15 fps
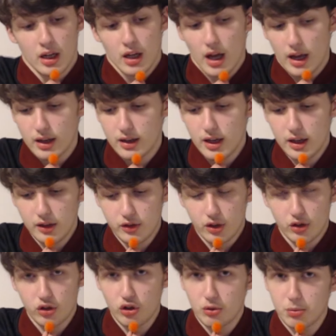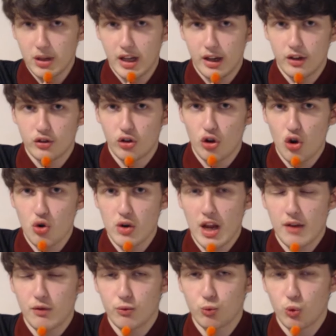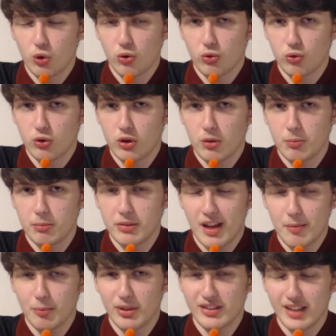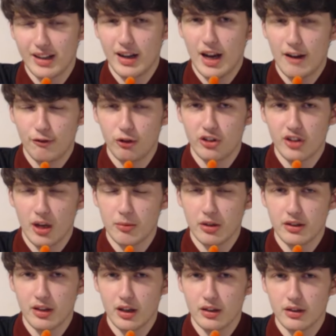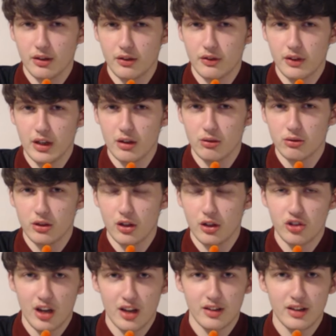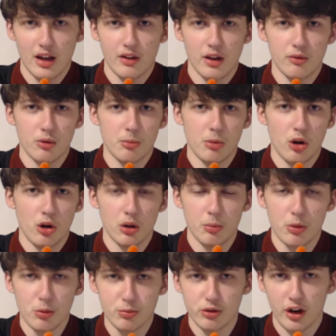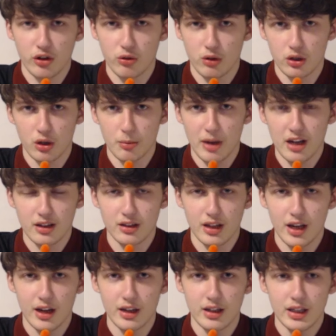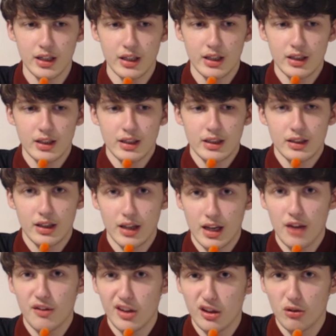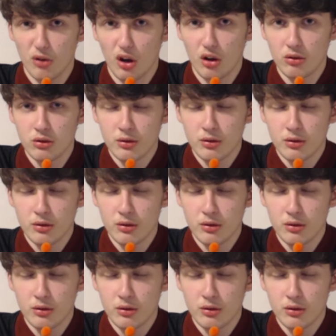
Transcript: And these are two players who give 110% every time they take to the field. They chase down every ball, they put pressure on the back line, they give it their all,